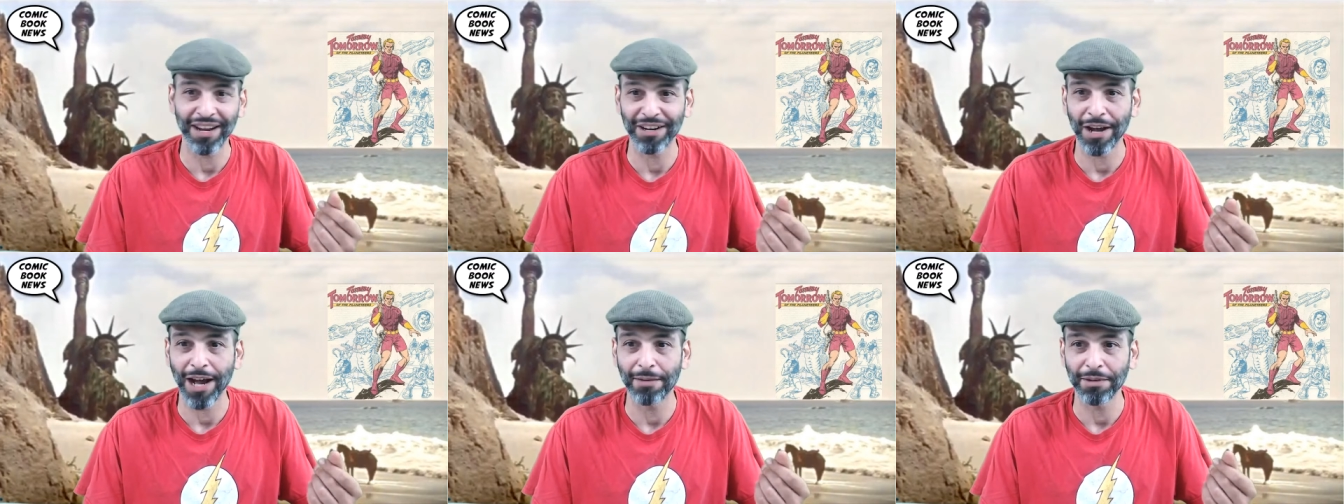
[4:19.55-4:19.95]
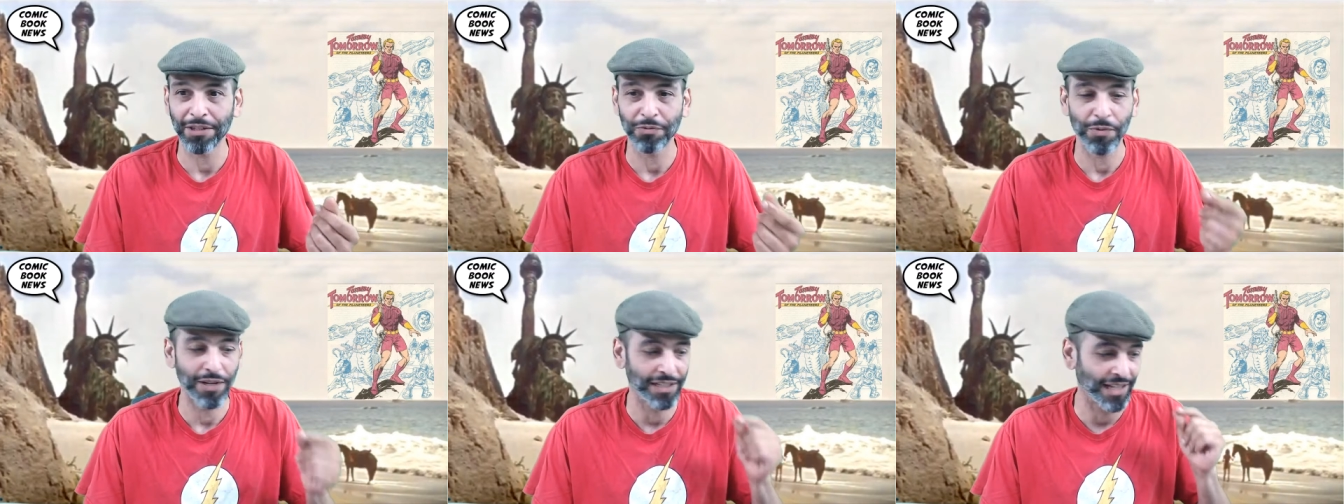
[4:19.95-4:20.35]
comics
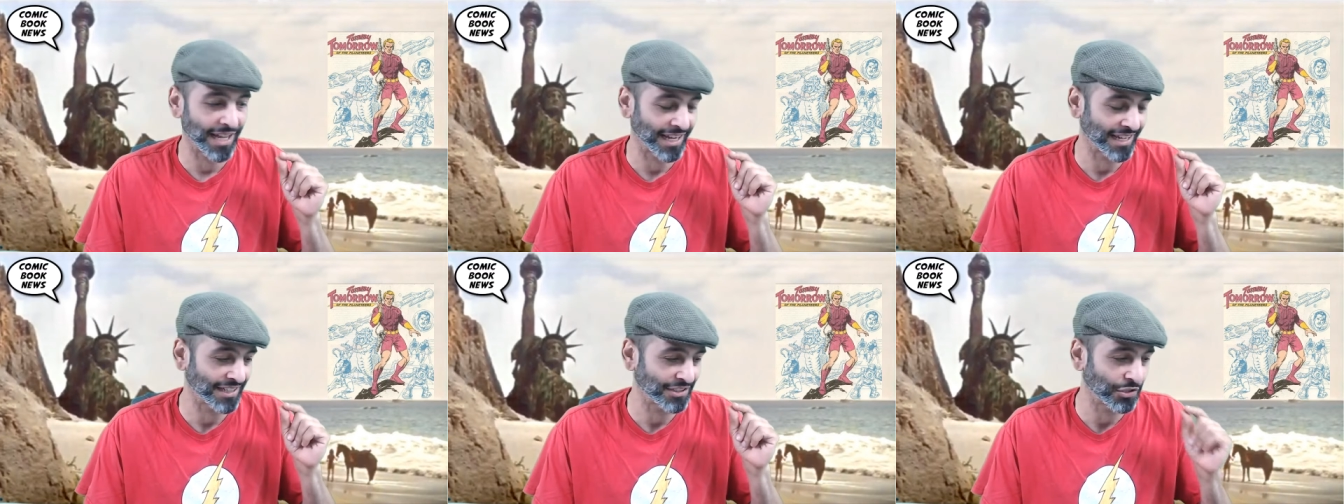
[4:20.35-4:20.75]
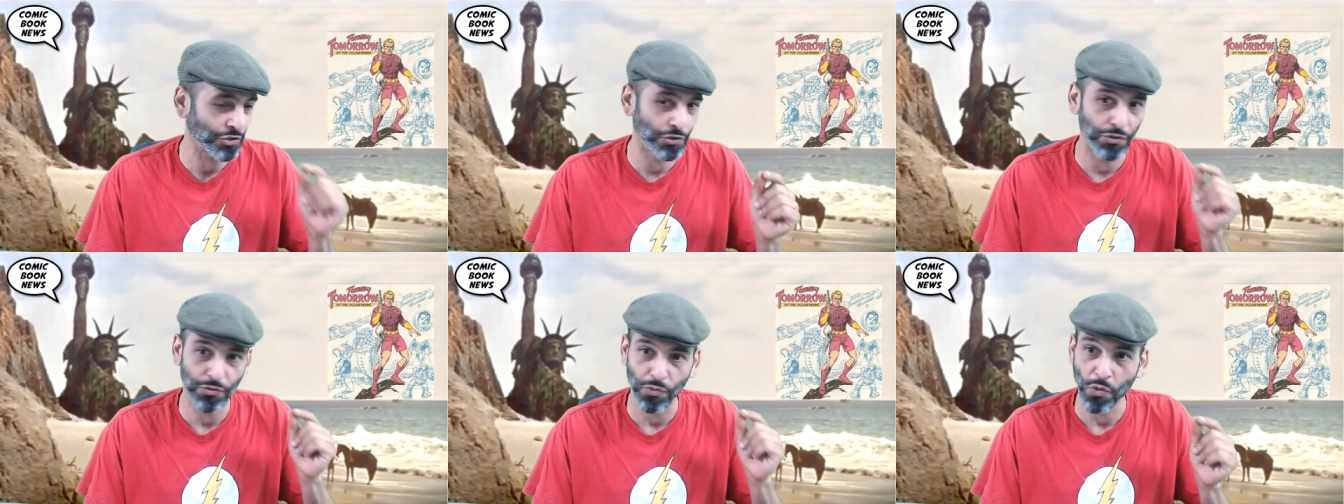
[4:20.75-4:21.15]
when like
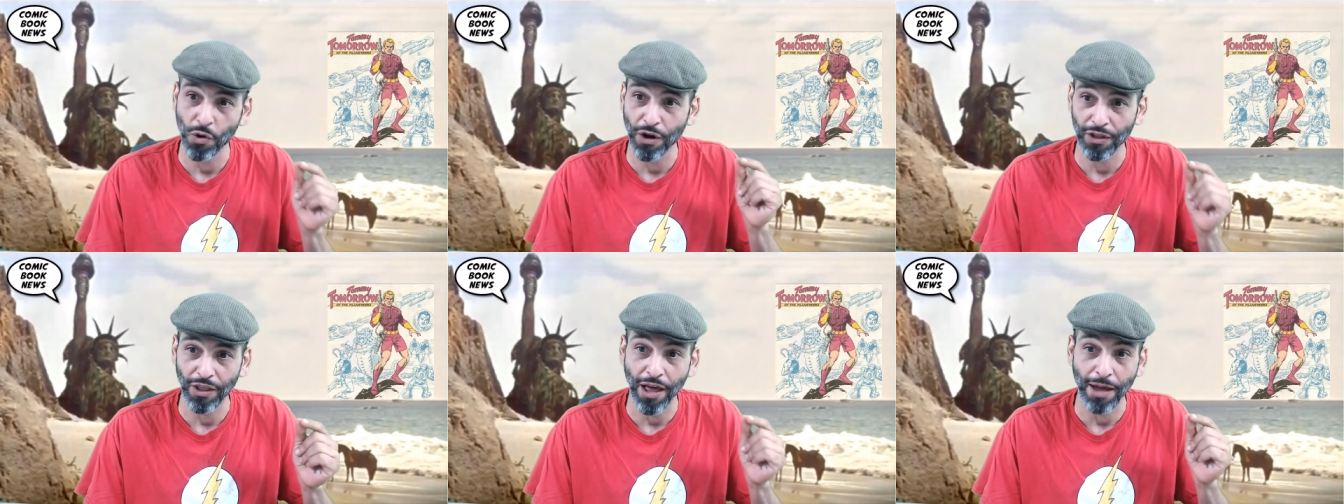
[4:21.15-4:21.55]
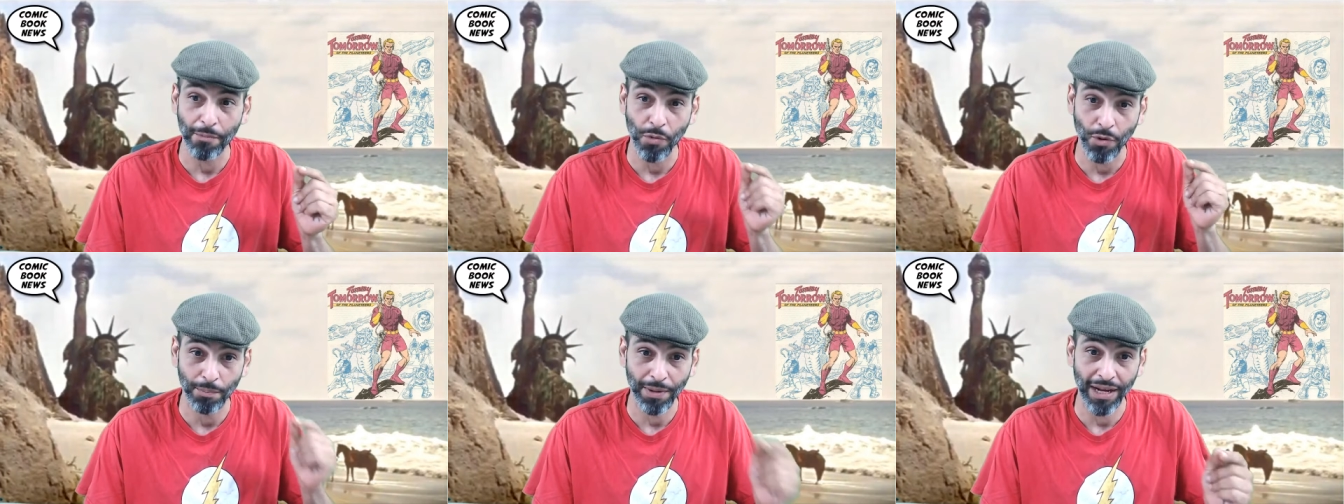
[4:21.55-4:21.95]
dudes wore a lot
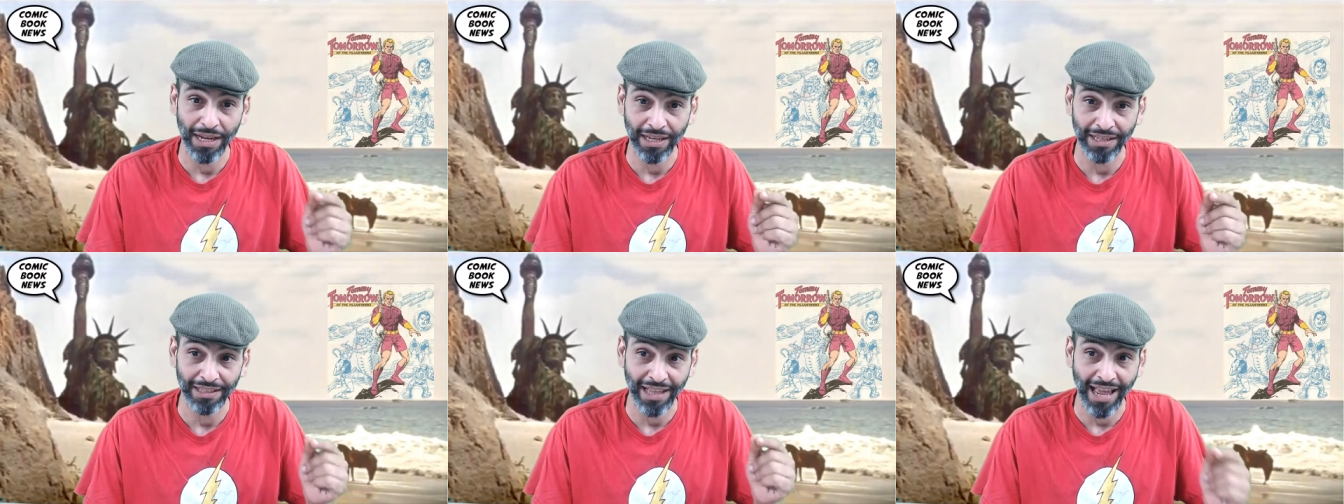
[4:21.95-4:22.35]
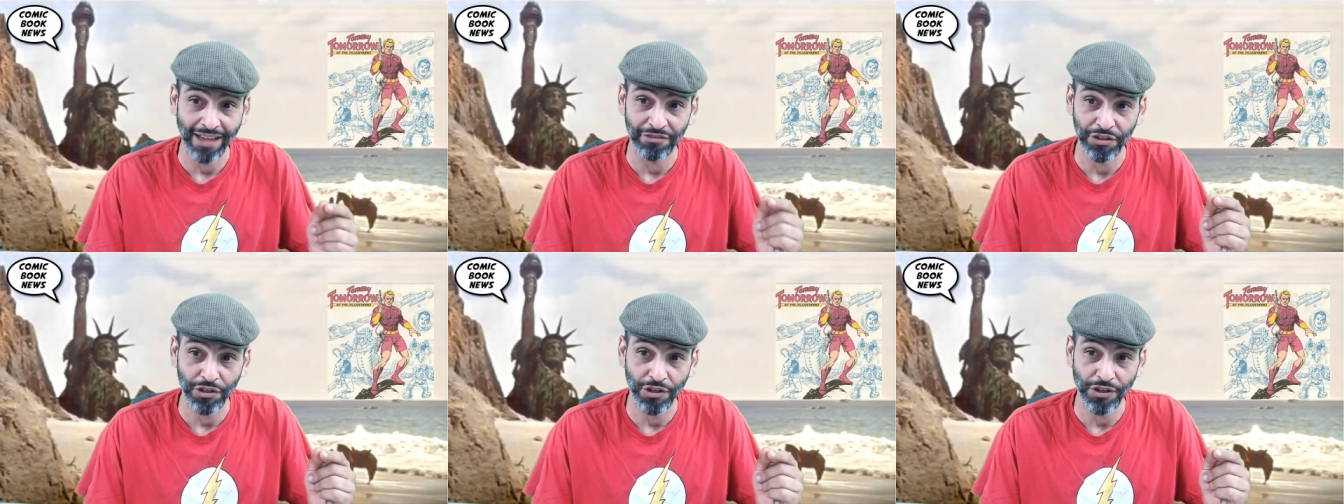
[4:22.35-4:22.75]
more pink and
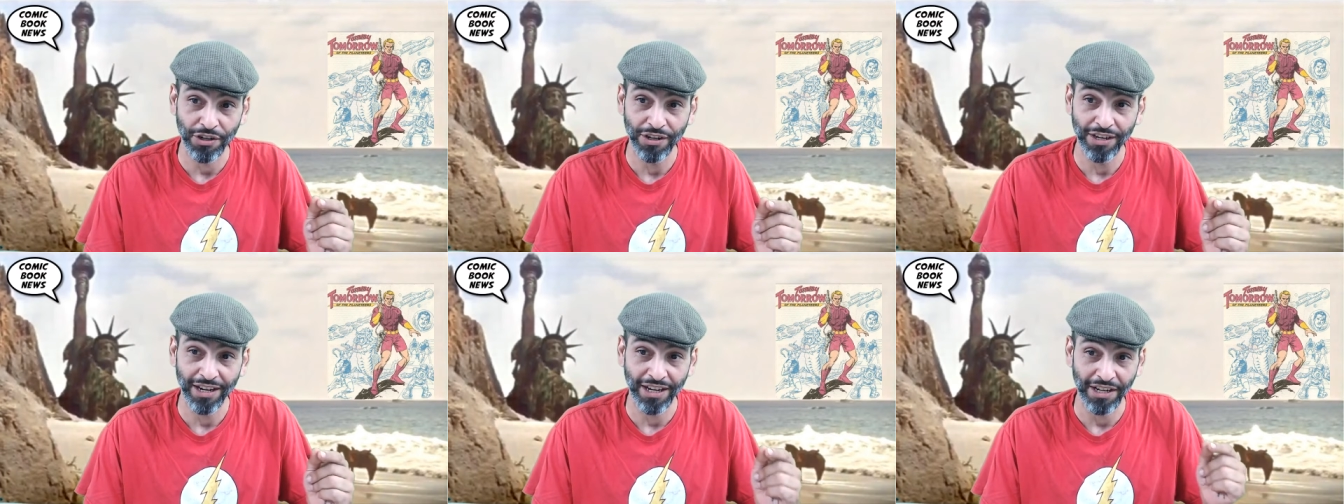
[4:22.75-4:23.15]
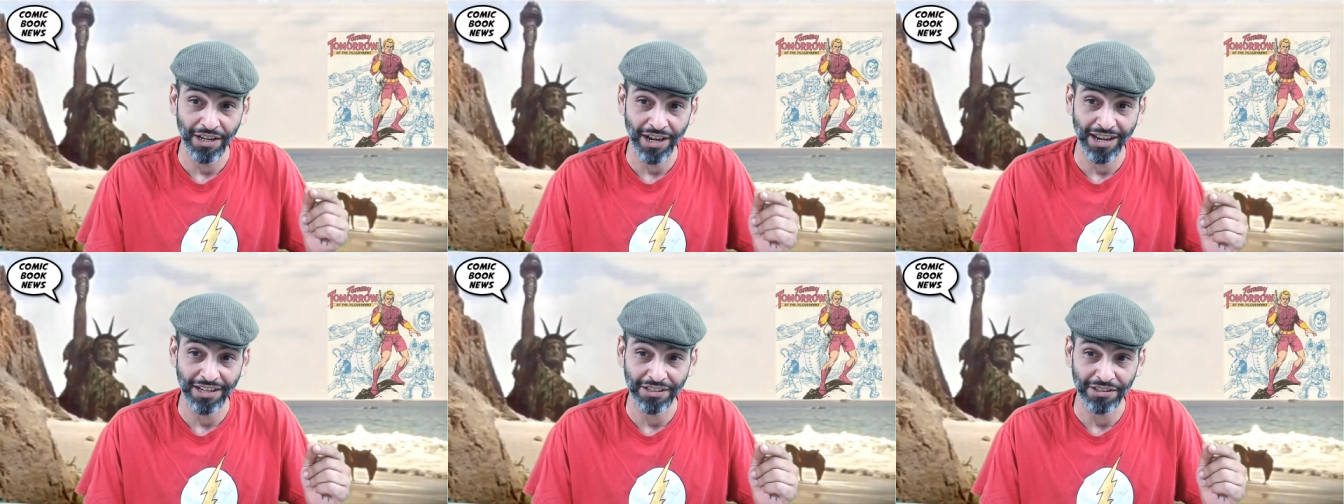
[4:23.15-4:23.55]
lavender and
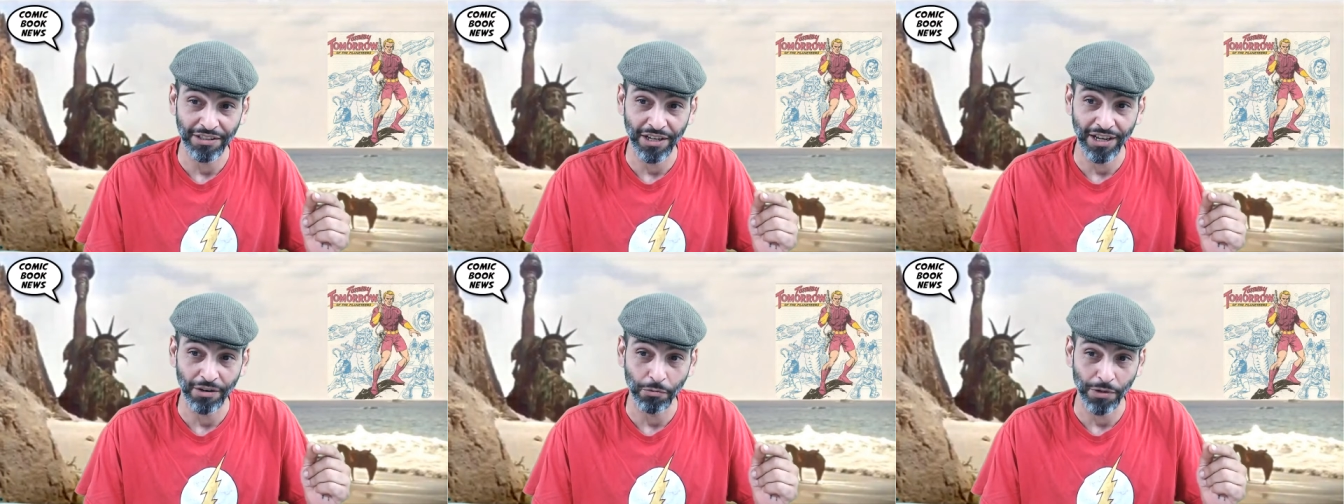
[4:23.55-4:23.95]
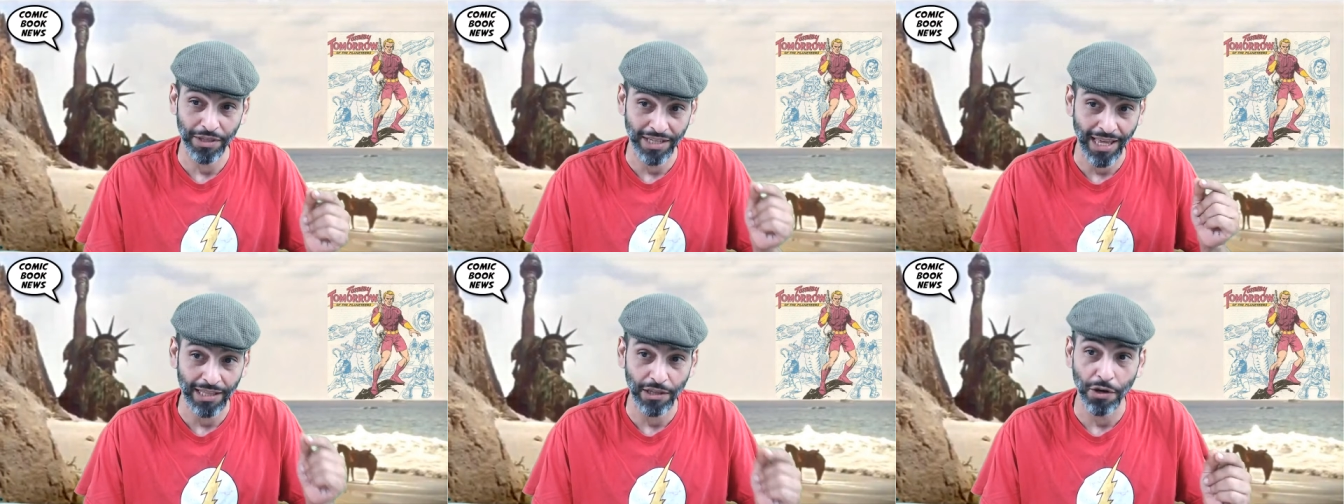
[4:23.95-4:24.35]
and uh, with
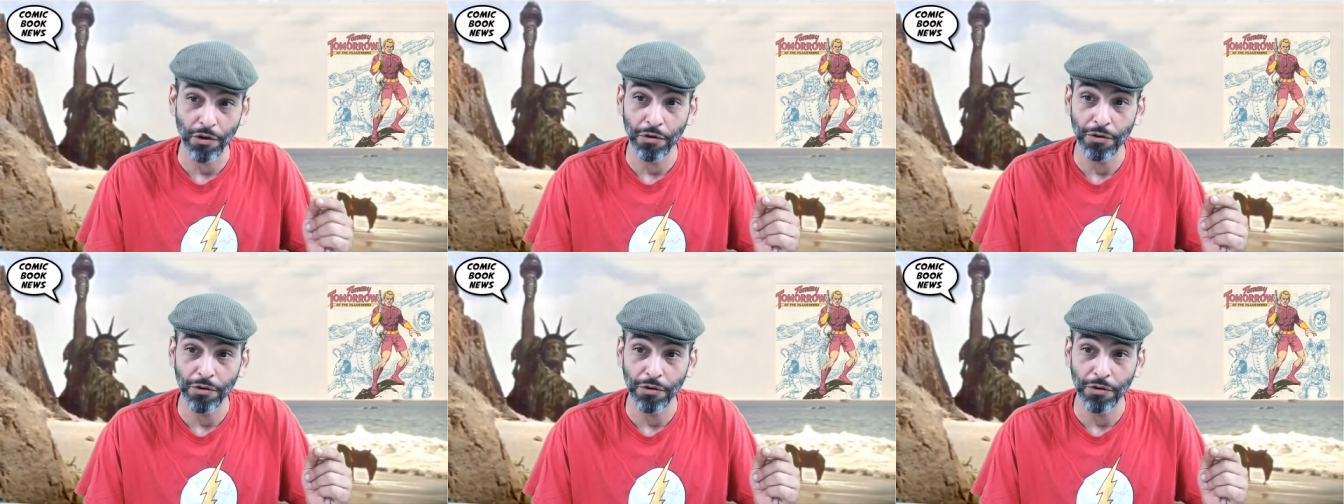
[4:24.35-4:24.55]
yellow